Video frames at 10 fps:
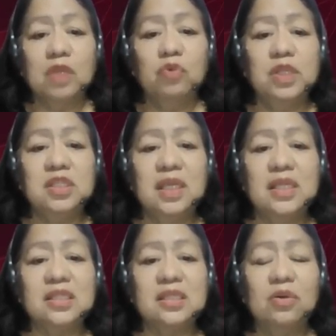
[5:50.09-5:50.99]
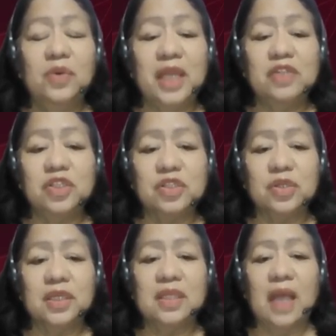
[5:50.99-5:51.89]
which is
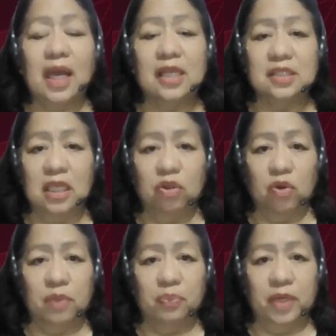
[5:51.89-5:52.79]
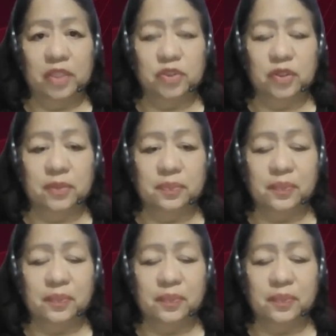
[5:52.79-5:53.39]
registered as a corporation.